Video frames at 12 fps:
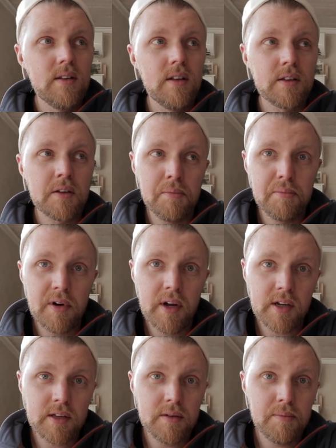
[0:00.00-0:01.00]
It can
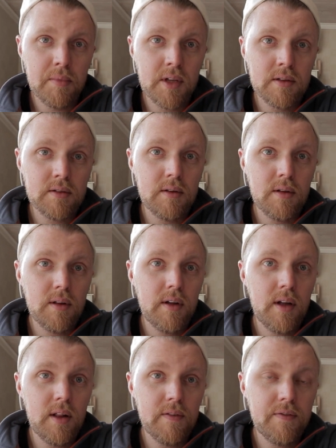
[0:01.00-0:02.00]
break the mental
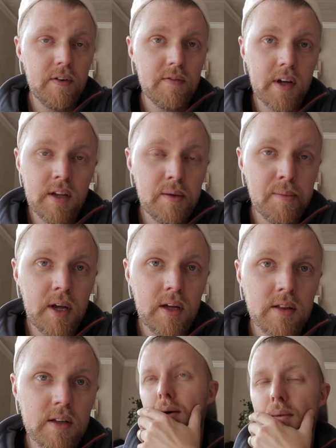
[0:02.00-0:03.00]
health of any
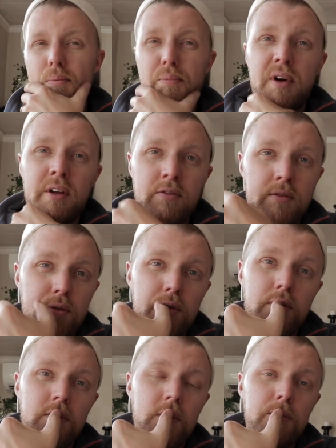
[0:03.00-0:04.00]
man. But it's no
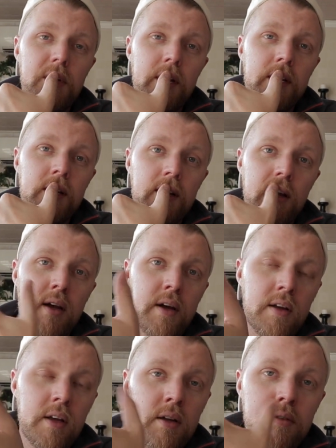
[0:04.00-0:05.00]
use complaining. I
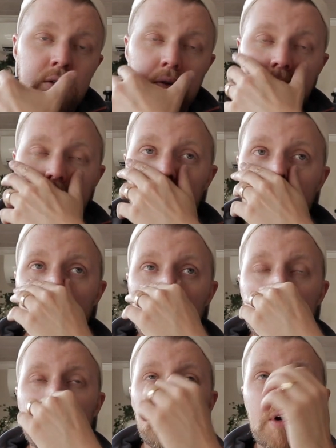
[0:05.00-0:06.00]
gotta get a new cable
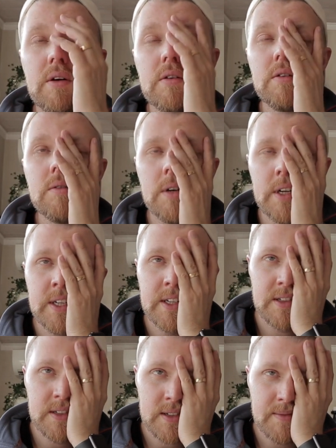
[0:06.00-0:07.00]
tomorrow
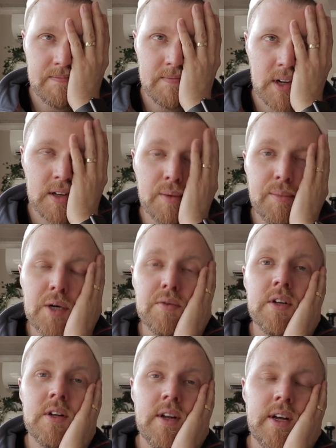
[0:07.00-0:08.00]
and I can
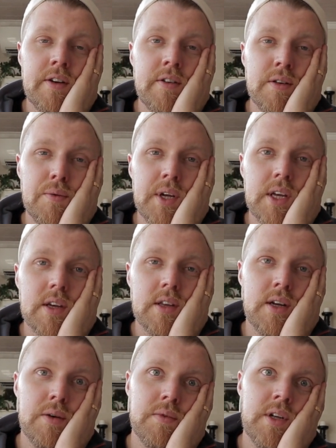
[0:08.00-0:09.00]
mount it later in the week.
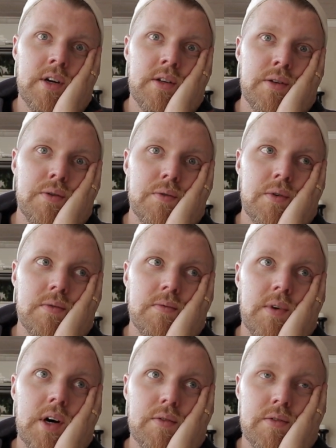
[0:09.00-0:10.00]
Now that I know
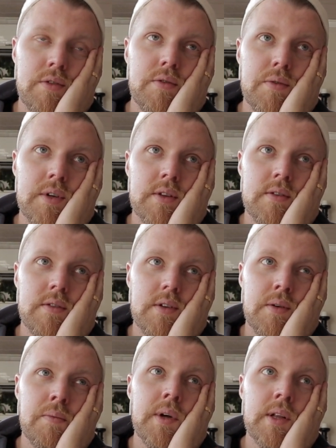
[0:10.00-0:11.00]
how to do it,
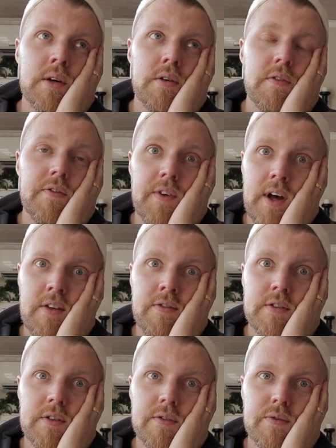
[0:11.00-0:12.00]
it will go
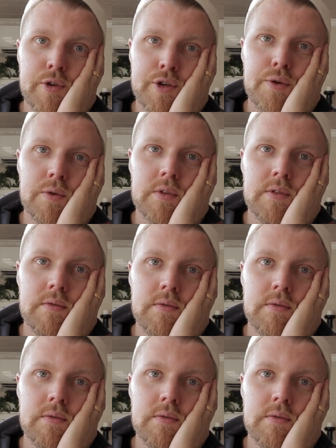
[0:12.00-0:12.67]
faster for sure.